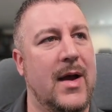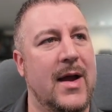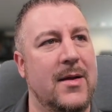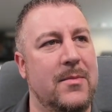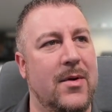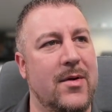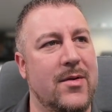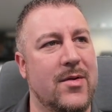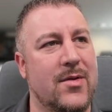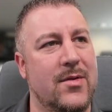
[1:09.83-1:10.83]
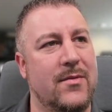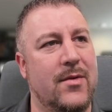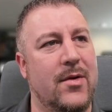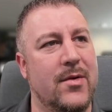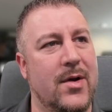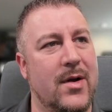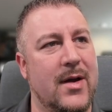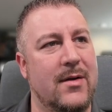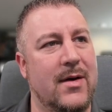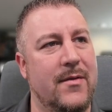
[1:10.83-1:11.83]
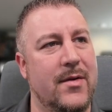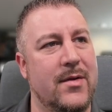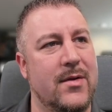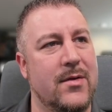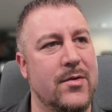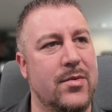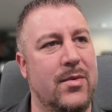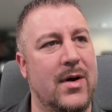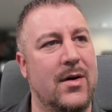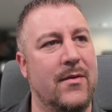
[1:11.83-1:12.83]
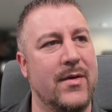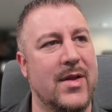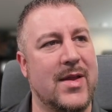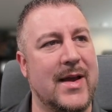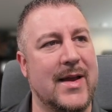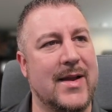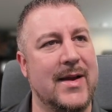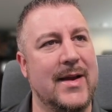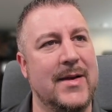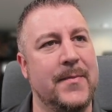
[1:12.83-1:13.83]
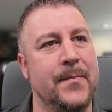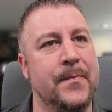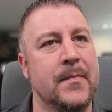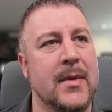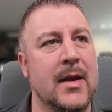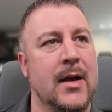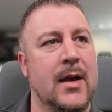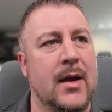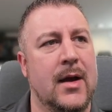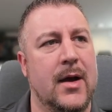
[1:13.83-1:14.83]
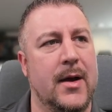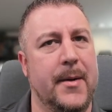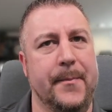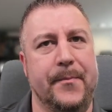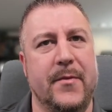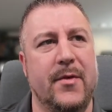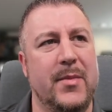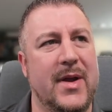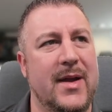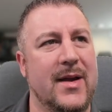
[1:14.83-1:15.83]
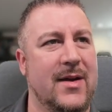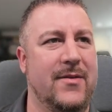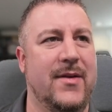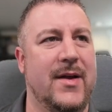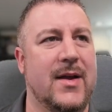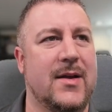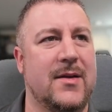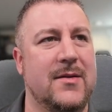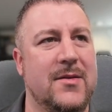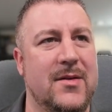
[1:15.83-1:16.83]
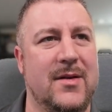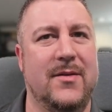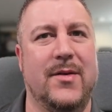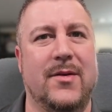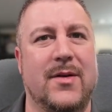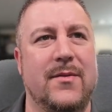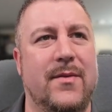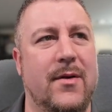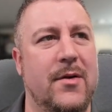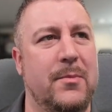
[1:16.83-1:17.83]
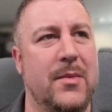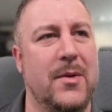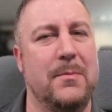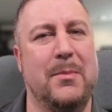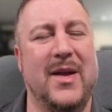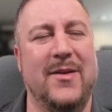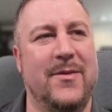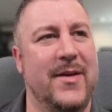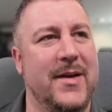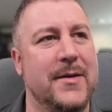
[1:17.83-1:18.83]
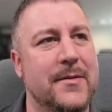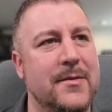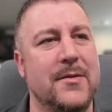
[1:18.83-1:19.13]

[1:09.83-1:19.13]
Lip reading: 8 points of loadout, 11, 12, 16. For me, I think if you're looking for a beefy